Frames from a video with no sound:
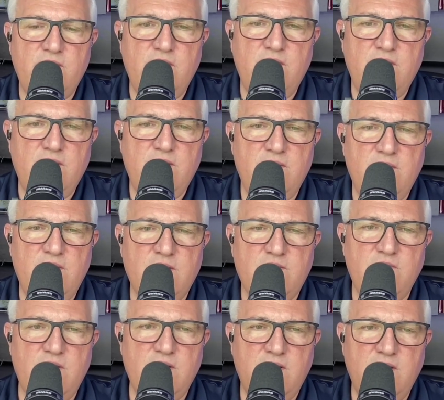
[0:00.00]

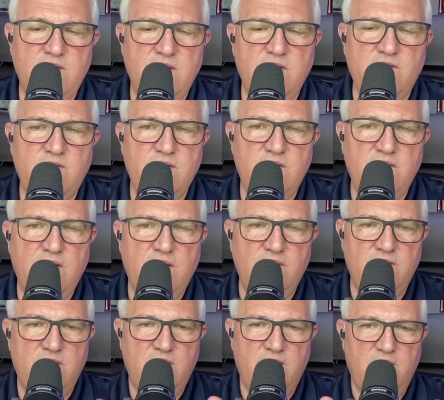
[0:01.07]
electronic ignition
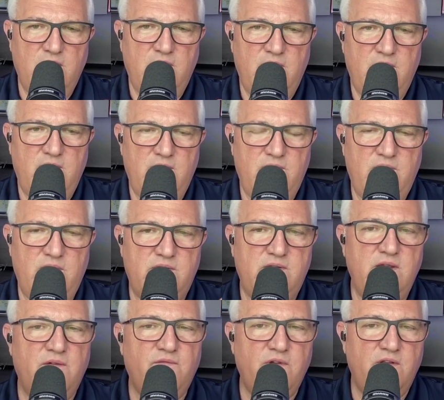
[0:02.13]
and the
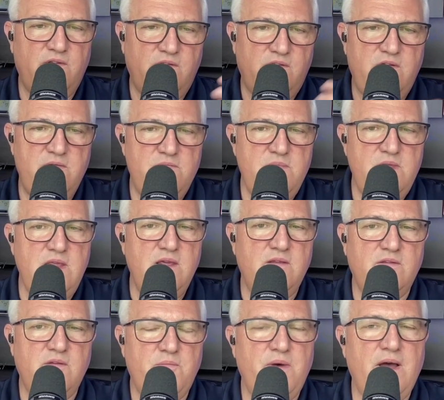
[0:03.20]
difference to me
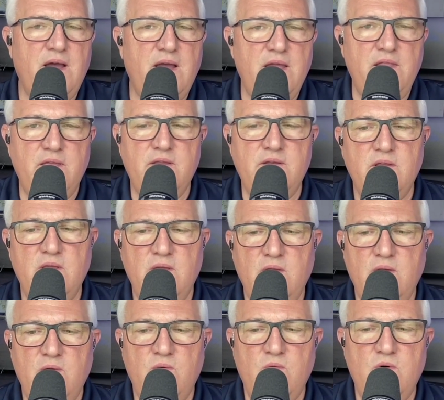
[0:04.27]
as a pilot,
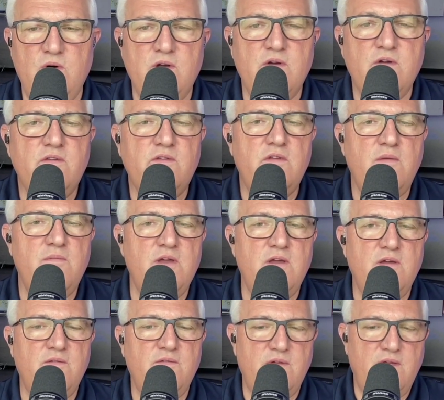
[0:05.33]
what are some
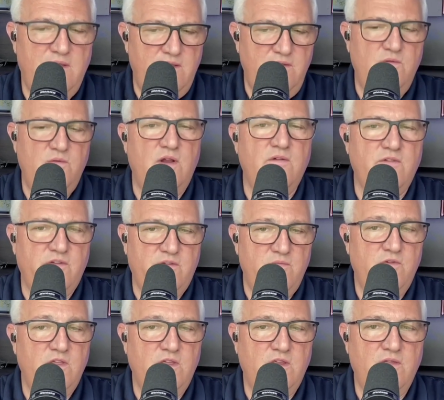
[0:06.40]
of, and you went over
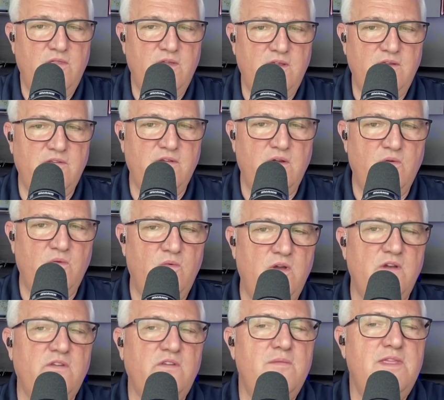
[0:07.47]
some really good things there,
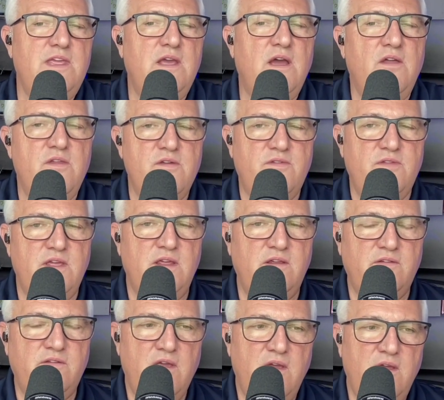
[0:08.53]
what are some of the other
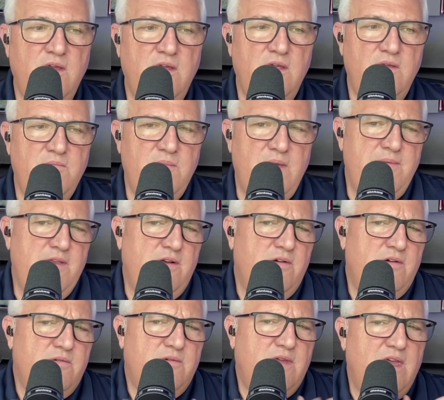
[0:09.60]
things? Maybe
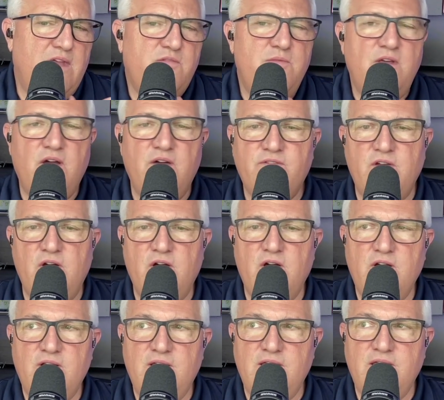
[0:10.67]
it'll catch me off
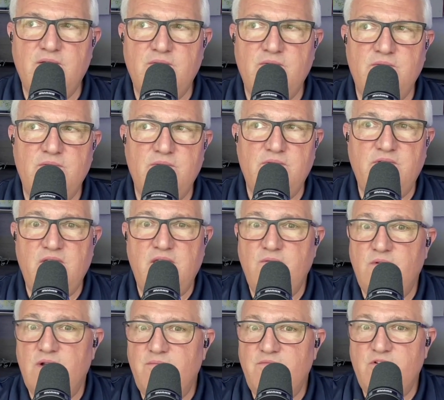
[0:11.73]
guard, like say
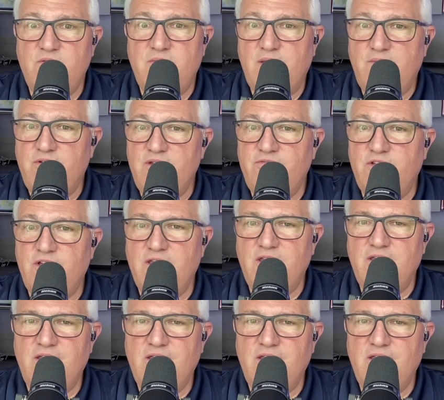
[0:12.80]
when I'm doing my pre-flight.